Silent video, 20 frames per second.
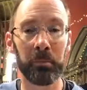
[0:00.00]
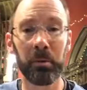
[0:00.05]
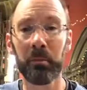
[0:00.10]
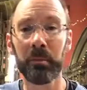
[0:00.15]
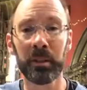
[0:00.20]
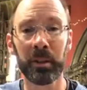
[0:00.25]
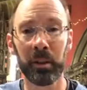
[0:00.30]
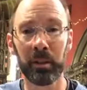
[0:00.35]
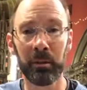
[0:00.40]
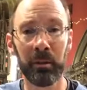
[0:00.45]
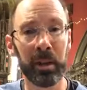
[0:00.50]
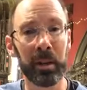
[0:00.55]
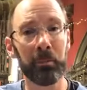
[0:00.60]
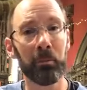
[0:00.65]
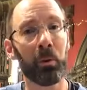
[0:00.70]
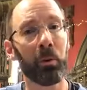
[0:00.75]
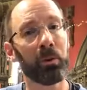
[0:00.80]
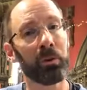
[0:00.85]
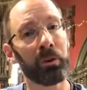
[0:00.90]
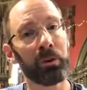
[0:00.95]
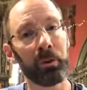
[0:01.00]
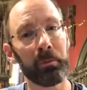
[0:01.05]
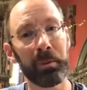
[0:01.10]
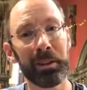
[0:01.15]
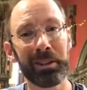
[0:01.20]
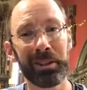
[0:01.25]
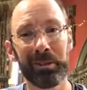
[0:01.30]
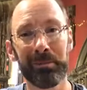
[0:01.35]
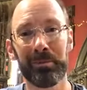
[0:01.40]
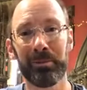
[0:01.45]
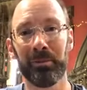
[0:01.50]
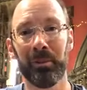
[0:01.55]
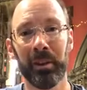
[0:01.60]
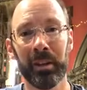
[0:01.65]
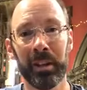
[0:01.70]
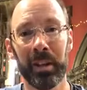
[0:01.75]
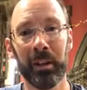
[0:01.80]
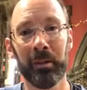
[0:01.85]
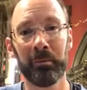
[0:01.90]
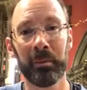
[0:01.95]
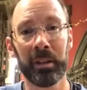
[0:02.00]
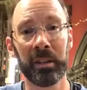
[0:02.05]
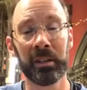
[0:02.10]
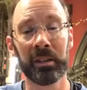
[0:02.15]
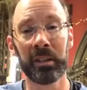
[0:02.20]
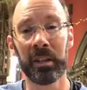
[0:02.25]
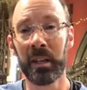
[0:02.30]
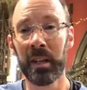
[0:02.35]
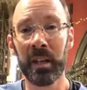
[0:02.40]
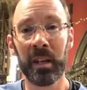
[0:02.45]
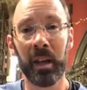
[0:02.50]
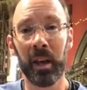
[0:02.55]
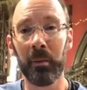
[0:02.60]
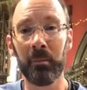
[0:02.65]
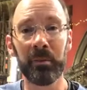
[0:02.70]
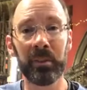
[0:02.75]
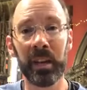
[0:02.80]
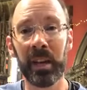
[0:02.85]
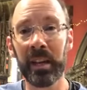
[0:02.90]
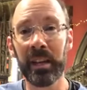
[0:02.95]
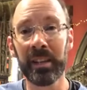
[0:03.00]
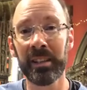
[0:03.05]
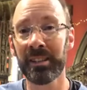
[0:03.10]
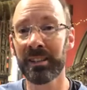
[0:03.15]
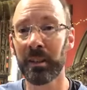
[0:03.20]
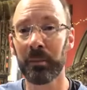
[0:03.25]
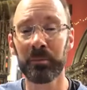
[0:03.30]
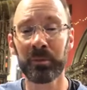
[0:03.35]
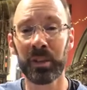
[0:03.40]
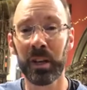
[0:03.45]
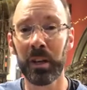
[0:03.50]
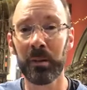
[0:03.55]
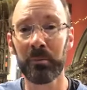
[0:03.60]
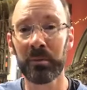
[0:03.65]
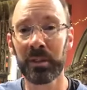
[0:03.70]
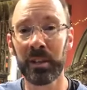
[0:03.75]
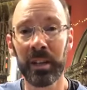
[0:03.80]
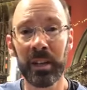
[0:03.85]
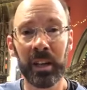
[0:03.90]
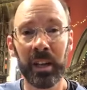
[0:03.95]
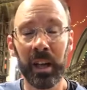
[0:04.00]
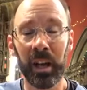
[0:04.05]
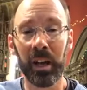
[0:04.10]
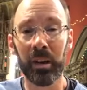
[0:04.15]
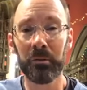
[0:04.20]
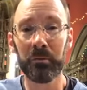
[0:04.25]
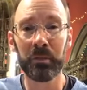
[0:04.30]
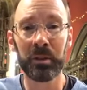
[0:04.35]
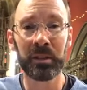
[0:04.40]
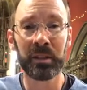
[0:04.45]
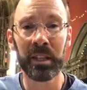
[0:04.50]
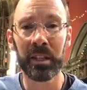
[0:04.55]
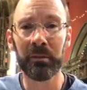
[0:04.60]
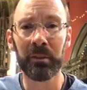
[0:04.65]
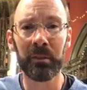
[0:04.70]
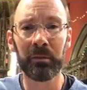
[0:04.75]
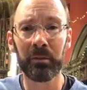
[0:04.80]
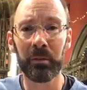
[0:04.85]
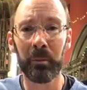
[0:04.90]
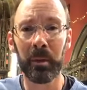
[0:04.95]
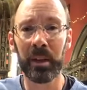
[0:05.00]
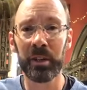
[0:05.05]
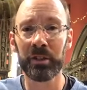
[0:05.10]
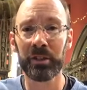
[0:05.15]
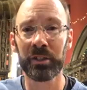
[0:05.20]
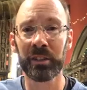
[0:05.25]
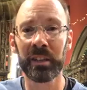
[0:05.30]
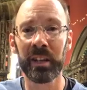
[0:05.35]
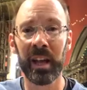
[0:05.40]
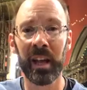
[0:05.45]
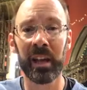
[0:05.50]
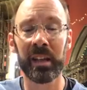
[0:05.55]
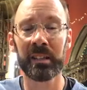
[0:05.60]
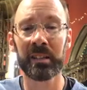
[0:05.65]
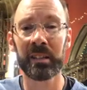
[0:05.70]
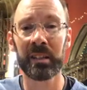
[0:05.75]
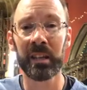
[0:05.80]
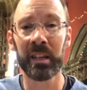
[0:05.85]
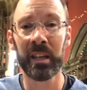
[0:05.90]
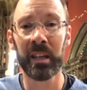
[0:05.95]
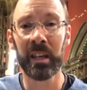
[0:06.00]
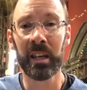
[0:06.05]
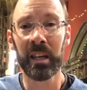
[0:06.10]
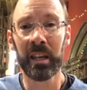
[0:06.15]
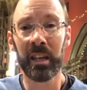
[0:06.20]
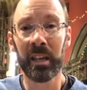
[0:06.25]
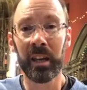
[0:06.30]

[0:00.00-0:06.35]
I probably don't know any more than the bishops right now, because they sometimes receive information as the